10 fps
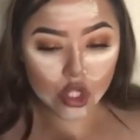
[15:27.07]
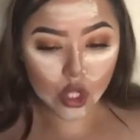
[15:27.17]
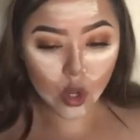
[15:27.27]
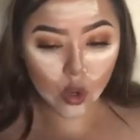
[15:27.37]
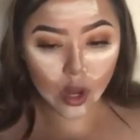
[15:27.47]

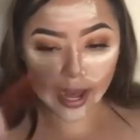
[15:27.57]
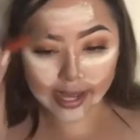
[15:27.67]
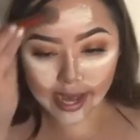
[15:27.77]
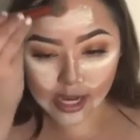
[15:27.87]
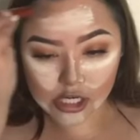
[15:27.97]
So
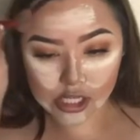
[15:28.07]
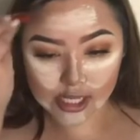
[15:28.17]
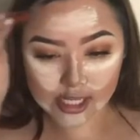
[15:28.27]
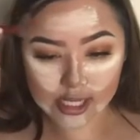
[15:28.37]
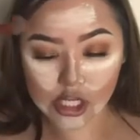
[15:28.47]
I
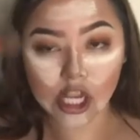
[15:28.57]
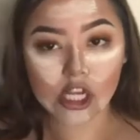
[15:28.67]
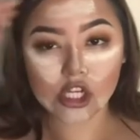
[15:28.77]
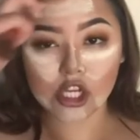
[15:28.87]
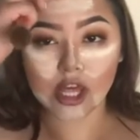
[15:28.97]
actually did
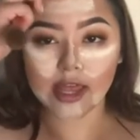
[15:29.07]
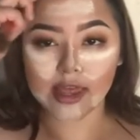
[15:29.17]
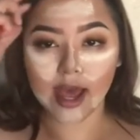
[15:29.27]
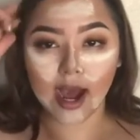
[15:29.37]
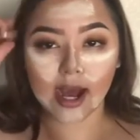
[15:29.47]
change
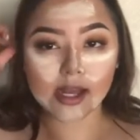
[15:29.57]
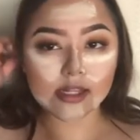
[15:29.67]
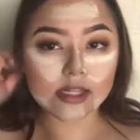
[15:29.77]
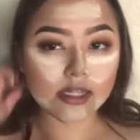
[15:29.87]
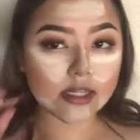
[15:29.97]

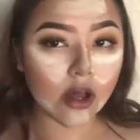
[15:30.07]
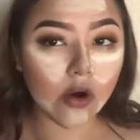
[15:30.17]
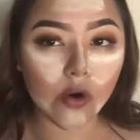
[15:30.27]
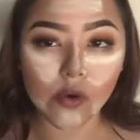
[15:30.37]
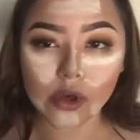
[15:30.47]
that.
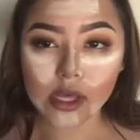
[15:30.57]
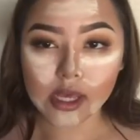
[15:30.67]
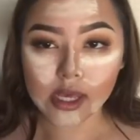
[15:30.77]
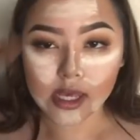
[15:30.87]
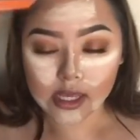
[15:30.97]
So
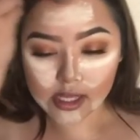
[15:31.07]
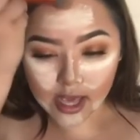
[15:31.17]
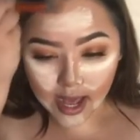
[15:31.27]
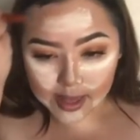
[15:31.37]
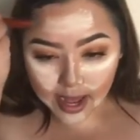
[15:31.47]

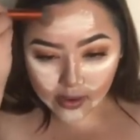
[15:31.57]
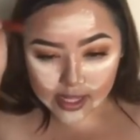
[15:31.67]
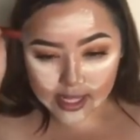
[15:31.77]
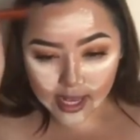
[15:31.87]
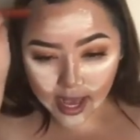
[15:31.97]
yeah, now
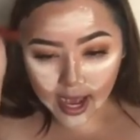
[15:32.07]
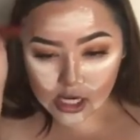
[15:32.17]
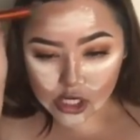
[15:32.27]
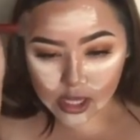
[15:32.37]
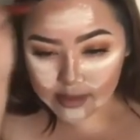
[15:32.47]
it's like
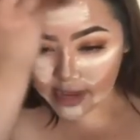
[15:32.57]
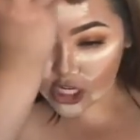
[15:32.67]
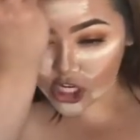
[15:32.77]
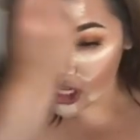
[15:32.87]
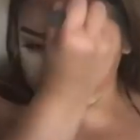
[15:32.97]
actually
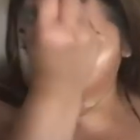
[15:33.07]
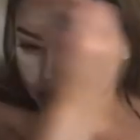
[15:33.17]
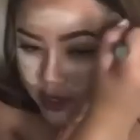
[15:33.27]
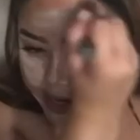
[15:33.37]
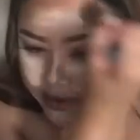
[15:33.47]
my
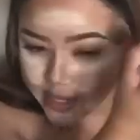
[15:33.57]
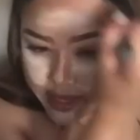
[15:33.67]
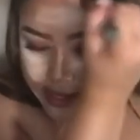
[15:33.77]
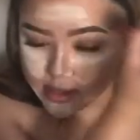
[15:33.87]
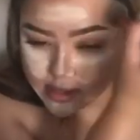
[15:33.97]
cheekbone
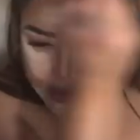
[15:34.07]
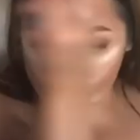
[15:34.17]
area